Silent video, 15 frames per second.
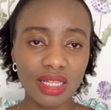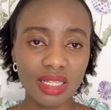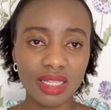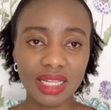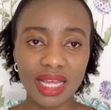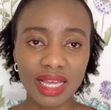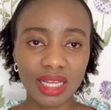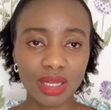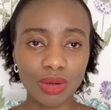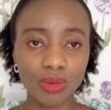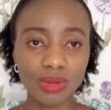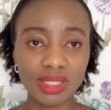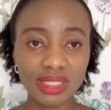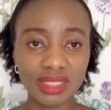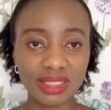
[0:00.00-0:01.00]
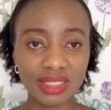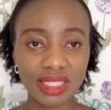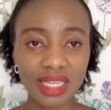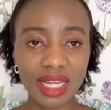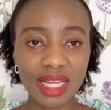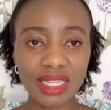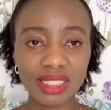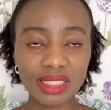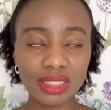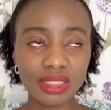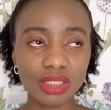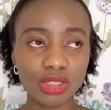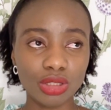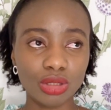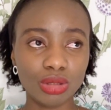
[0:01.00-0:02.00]
like
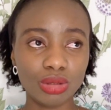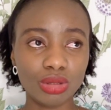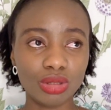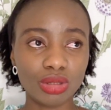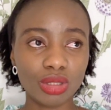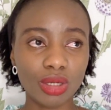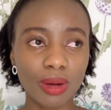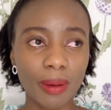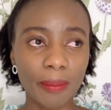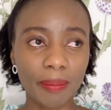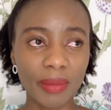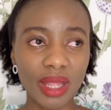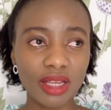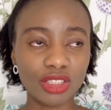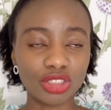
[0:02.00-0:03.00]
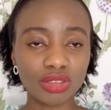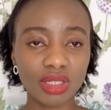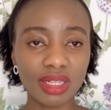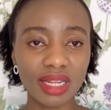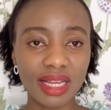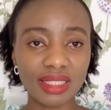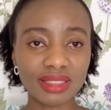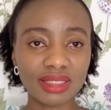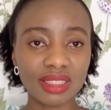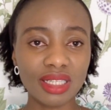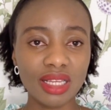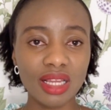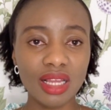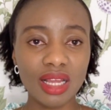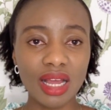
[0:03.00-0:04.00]
holistically. You'd ensure that
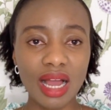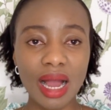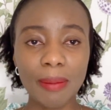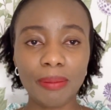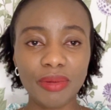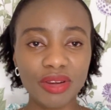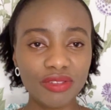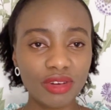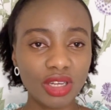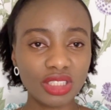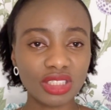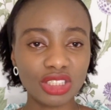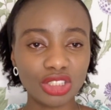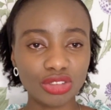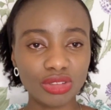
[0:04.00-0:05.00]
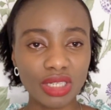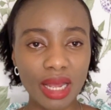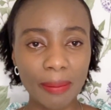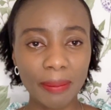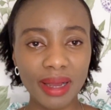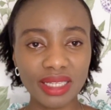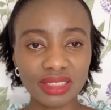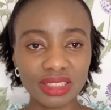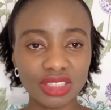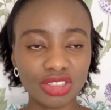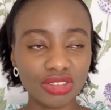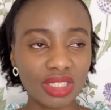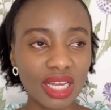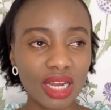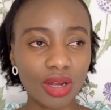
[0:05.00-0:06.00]
her previous history, her past
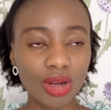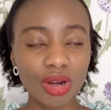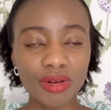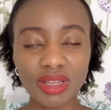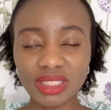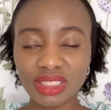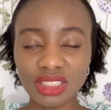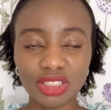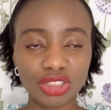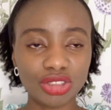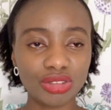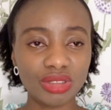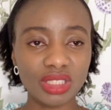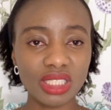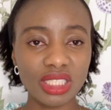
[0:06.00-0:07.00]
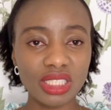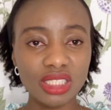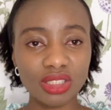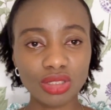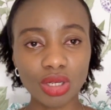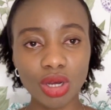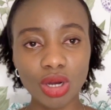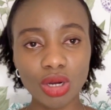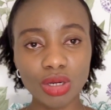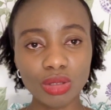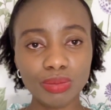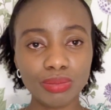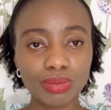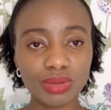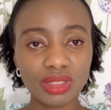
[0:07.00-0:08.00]
history, her current history is
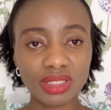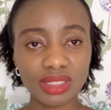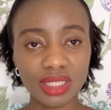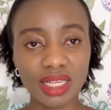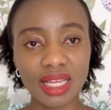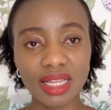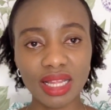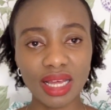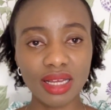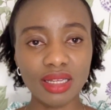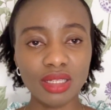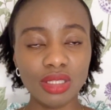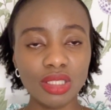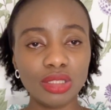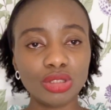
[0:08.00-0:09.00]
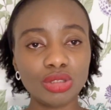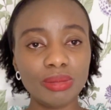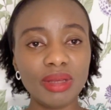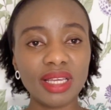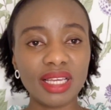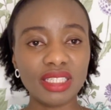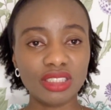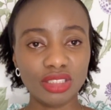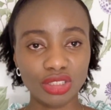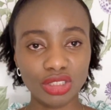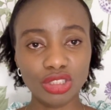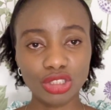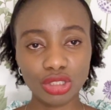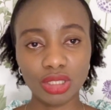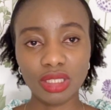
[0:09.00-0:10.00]
all put together to make a
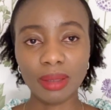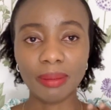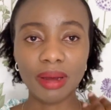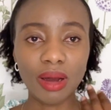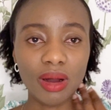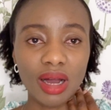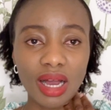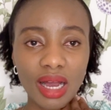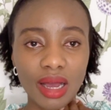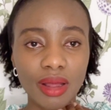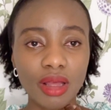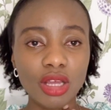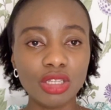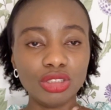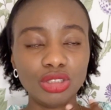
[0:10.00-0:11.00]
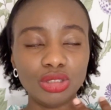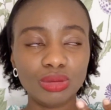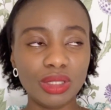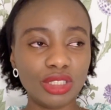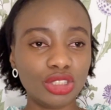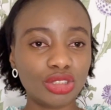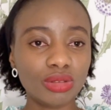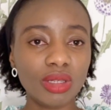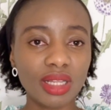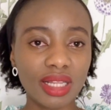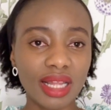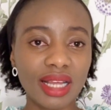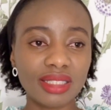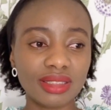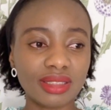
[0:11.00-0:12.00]
decision about her. You ensure
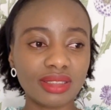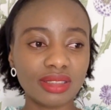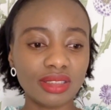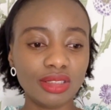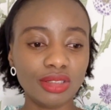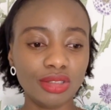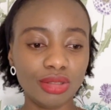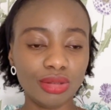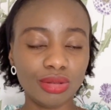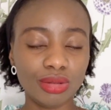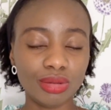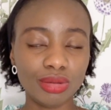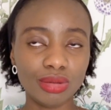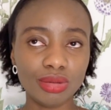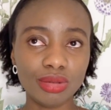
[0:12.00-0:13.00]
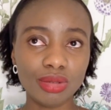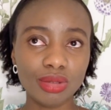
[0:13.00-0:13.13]
that you